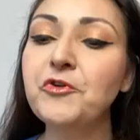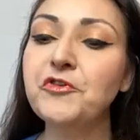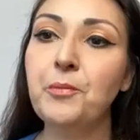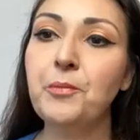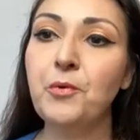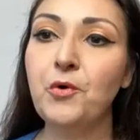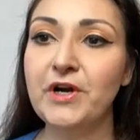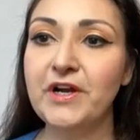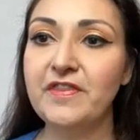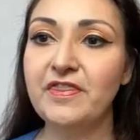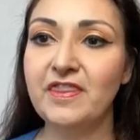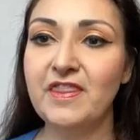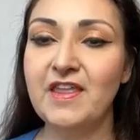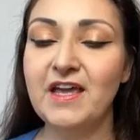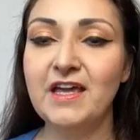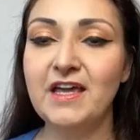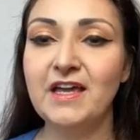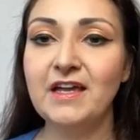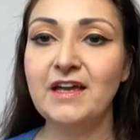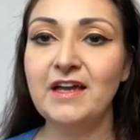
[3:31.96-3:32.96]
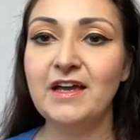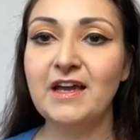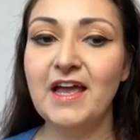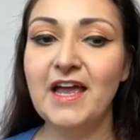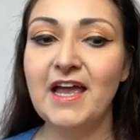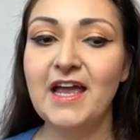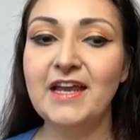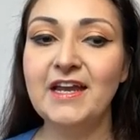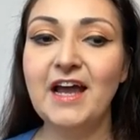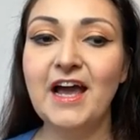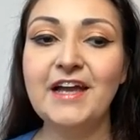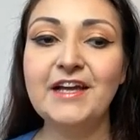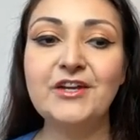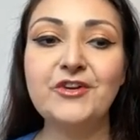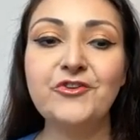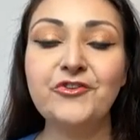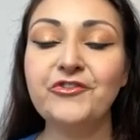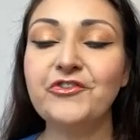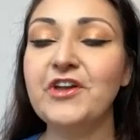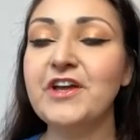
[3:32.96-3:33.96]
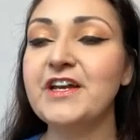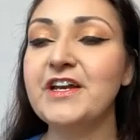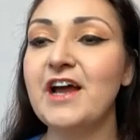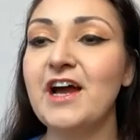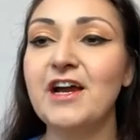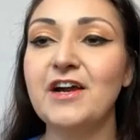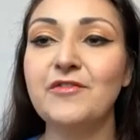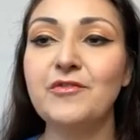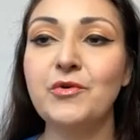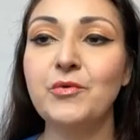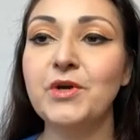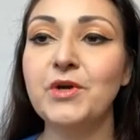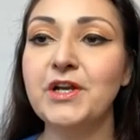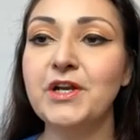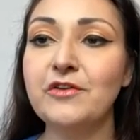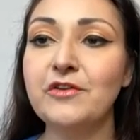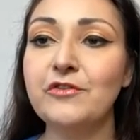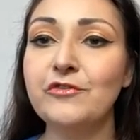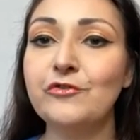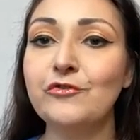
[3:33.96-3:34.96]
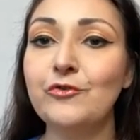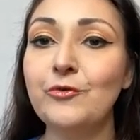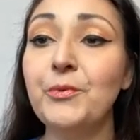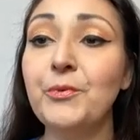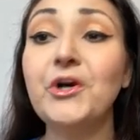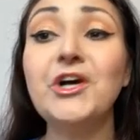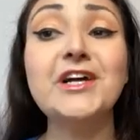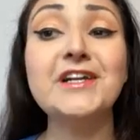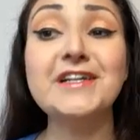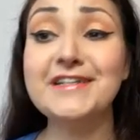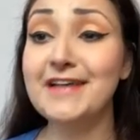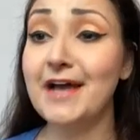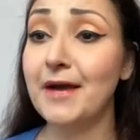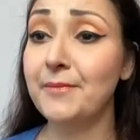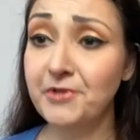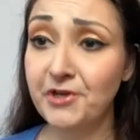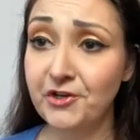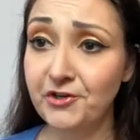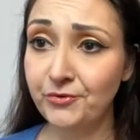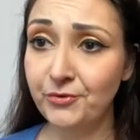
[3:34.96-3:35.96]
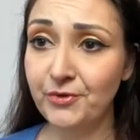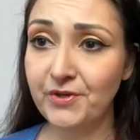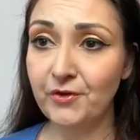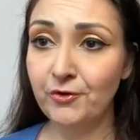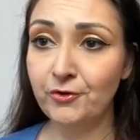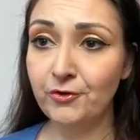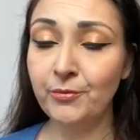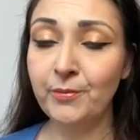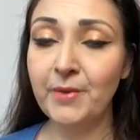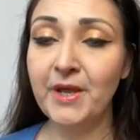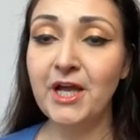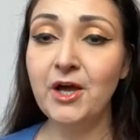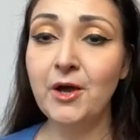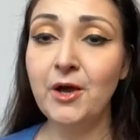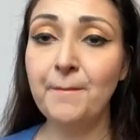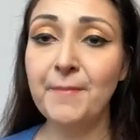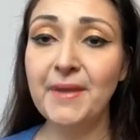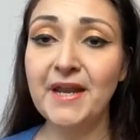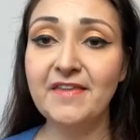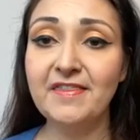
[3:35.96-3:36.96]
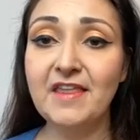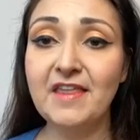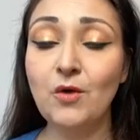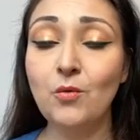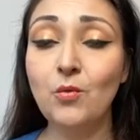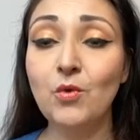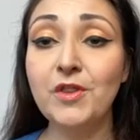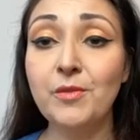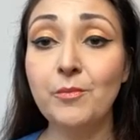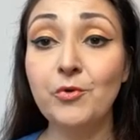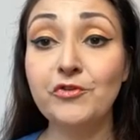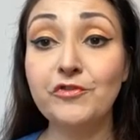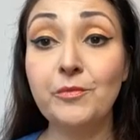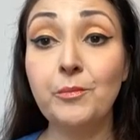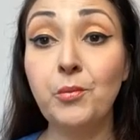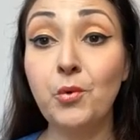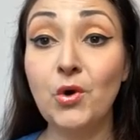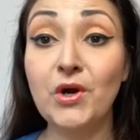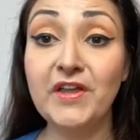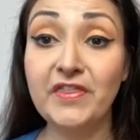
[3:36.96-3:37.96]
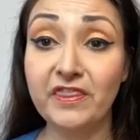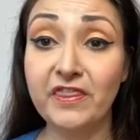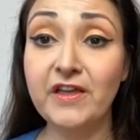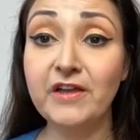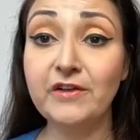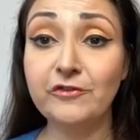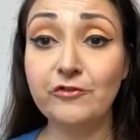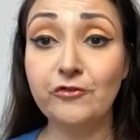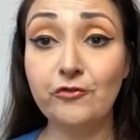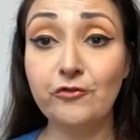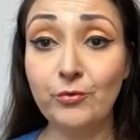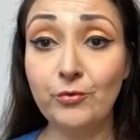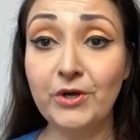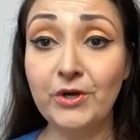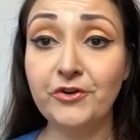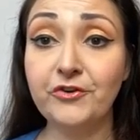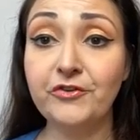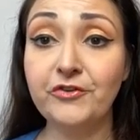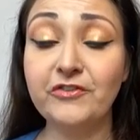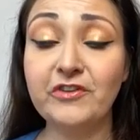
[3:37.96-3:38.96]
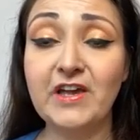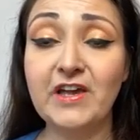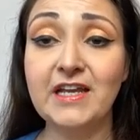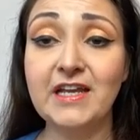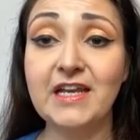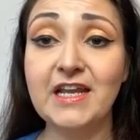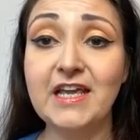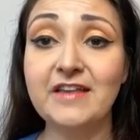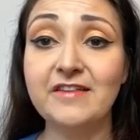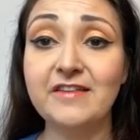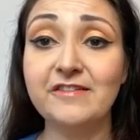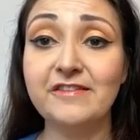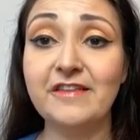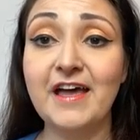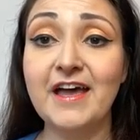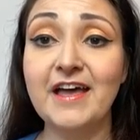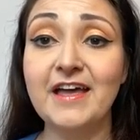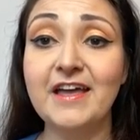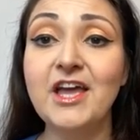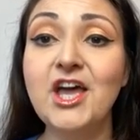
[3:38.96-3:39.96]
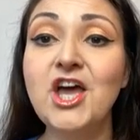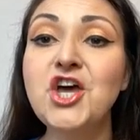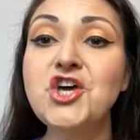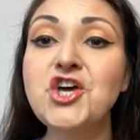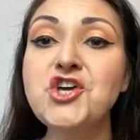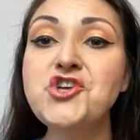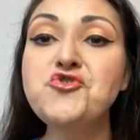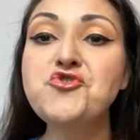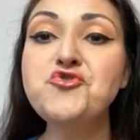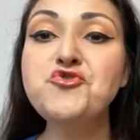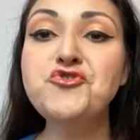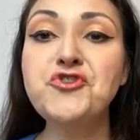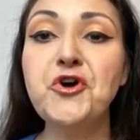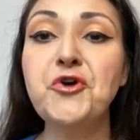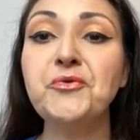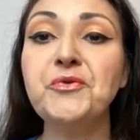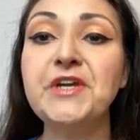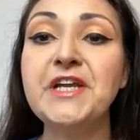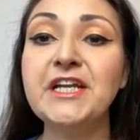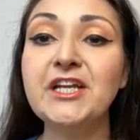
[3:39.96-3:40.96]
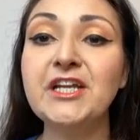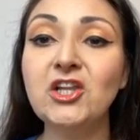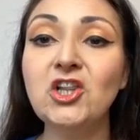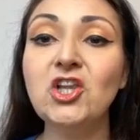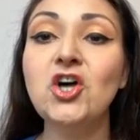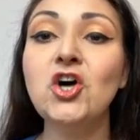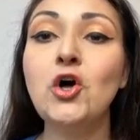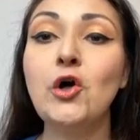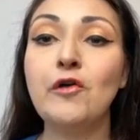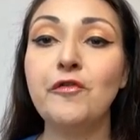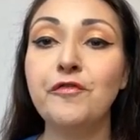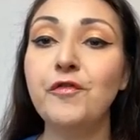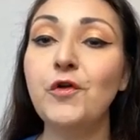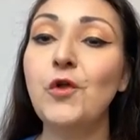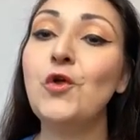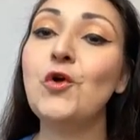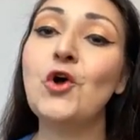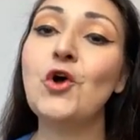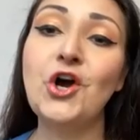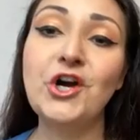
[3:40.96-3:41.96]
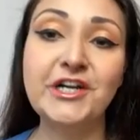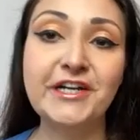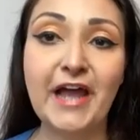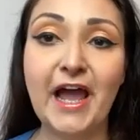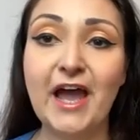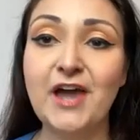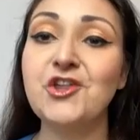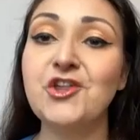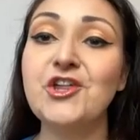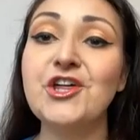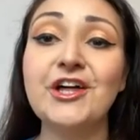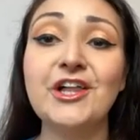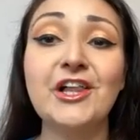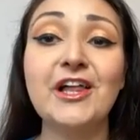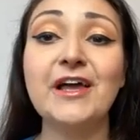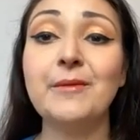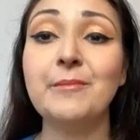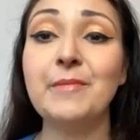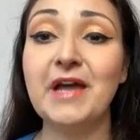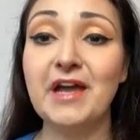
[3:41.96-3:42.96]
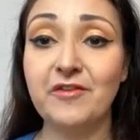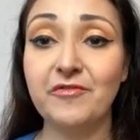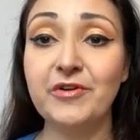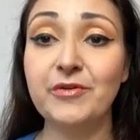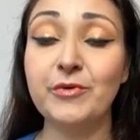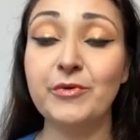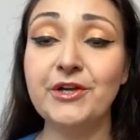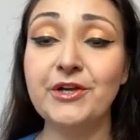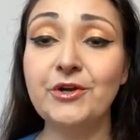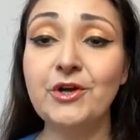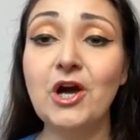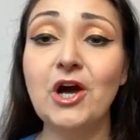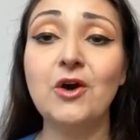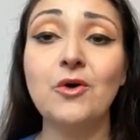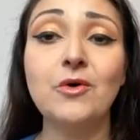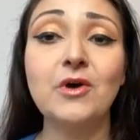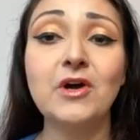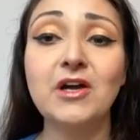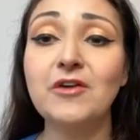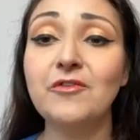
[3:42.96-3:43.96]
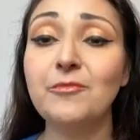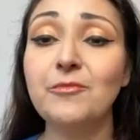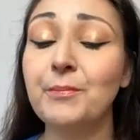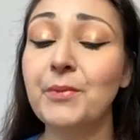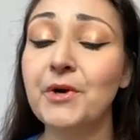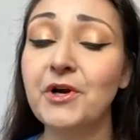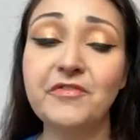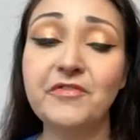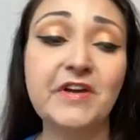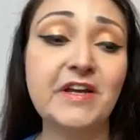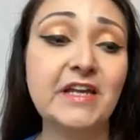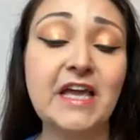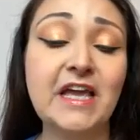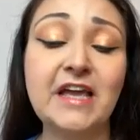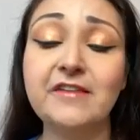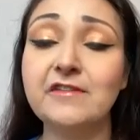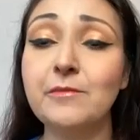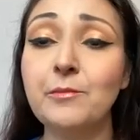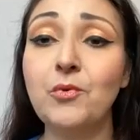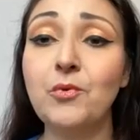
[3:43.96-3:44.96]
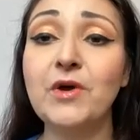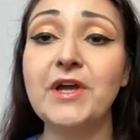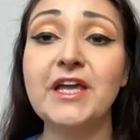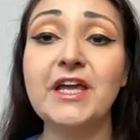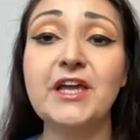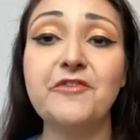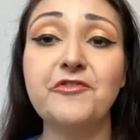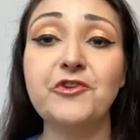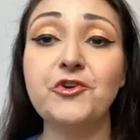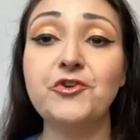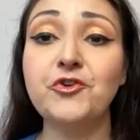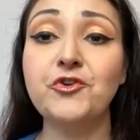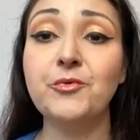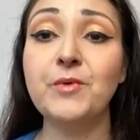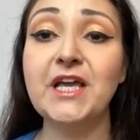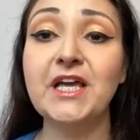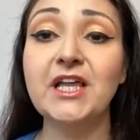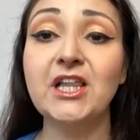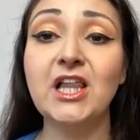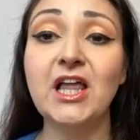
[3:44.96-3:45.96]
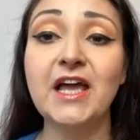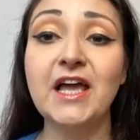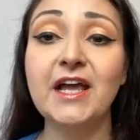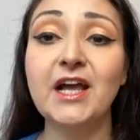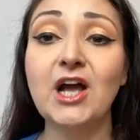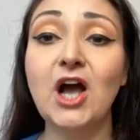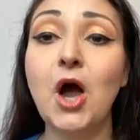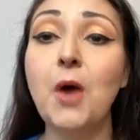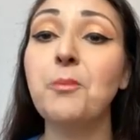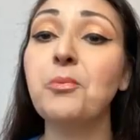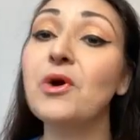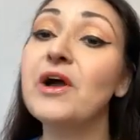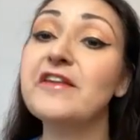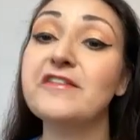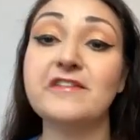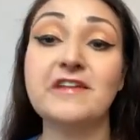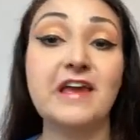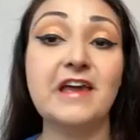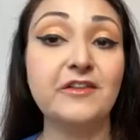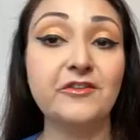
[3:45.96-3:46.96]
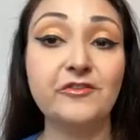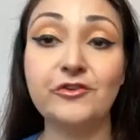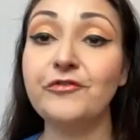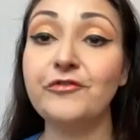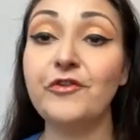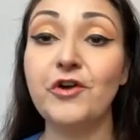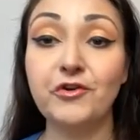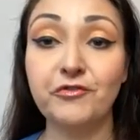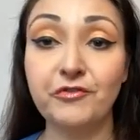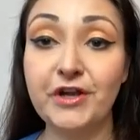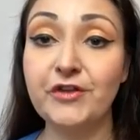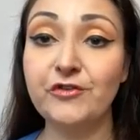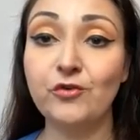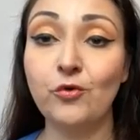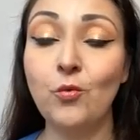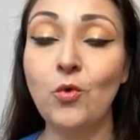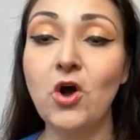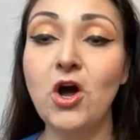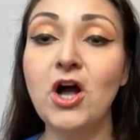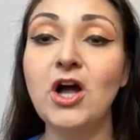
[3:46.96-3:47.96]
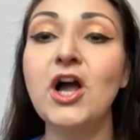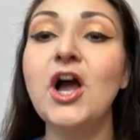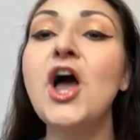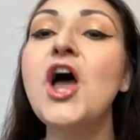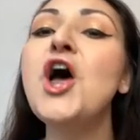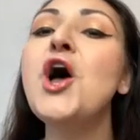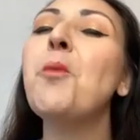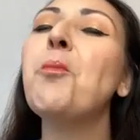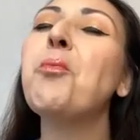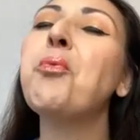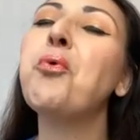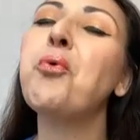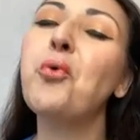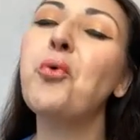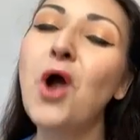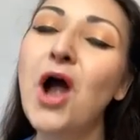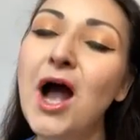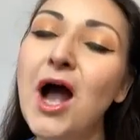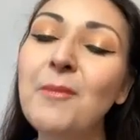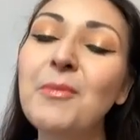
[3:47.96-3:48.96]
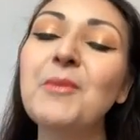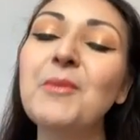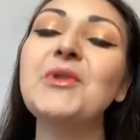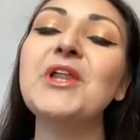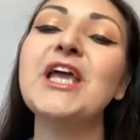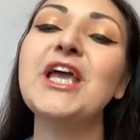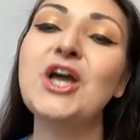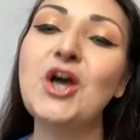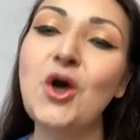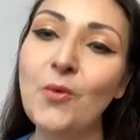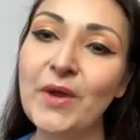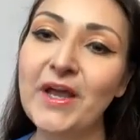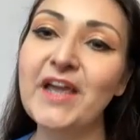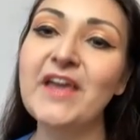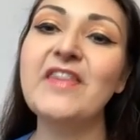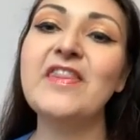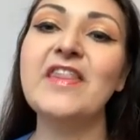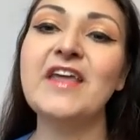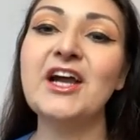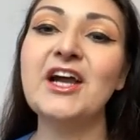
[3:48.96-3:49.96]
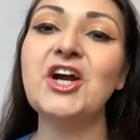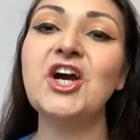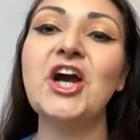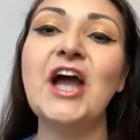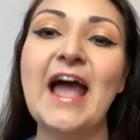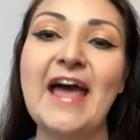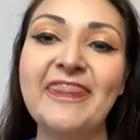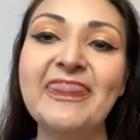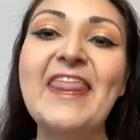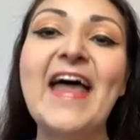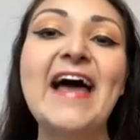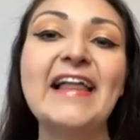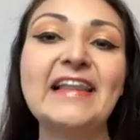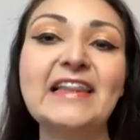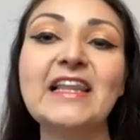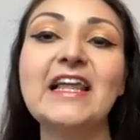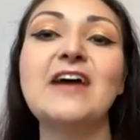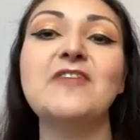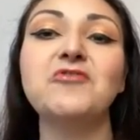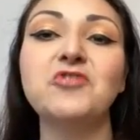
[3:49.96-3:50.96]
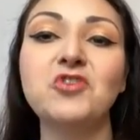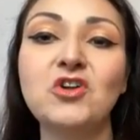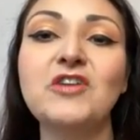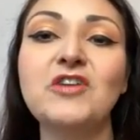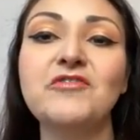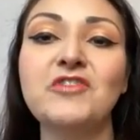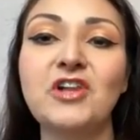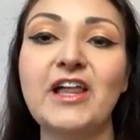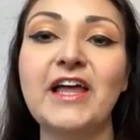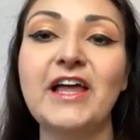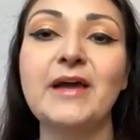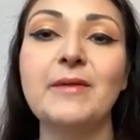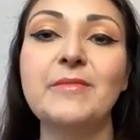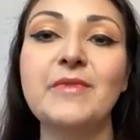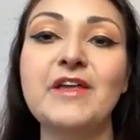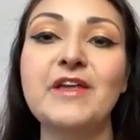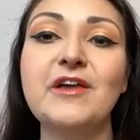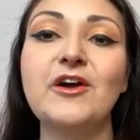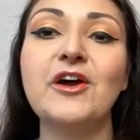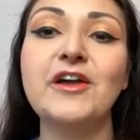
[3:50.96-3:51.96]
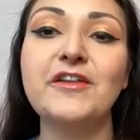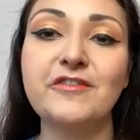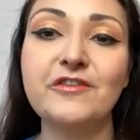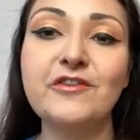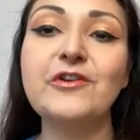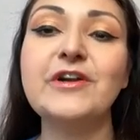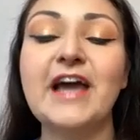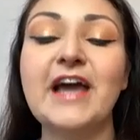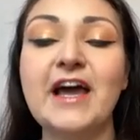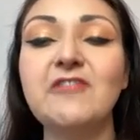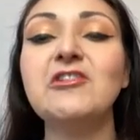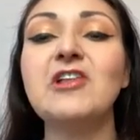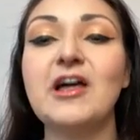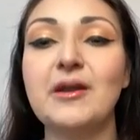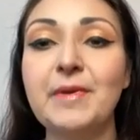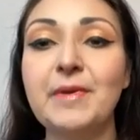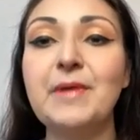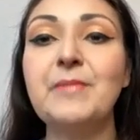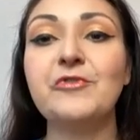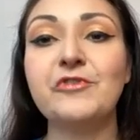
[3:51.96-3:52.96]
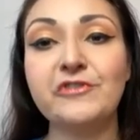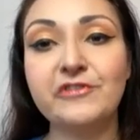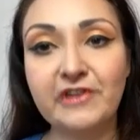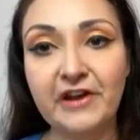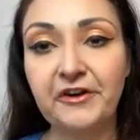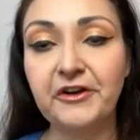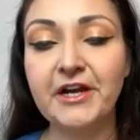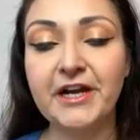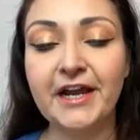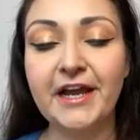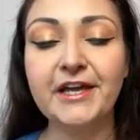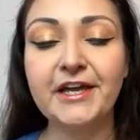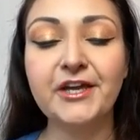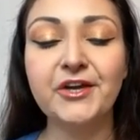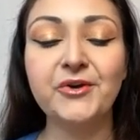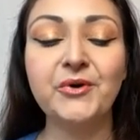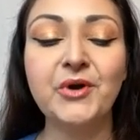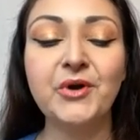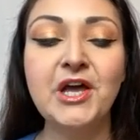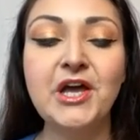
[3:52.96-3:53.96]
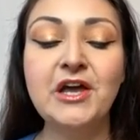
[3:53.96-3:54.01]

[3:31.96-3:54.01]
important thing, and I understand not everyone is super adept at doing their own makeup, but I think one of the most important things to understand is that you don't need to look full Kardashian glam everywhere you go. Perfect case in point, if you're doing like a breast cancer fundraiser walk, probably going in there at that level of glam is going to have a lot of people staring at you.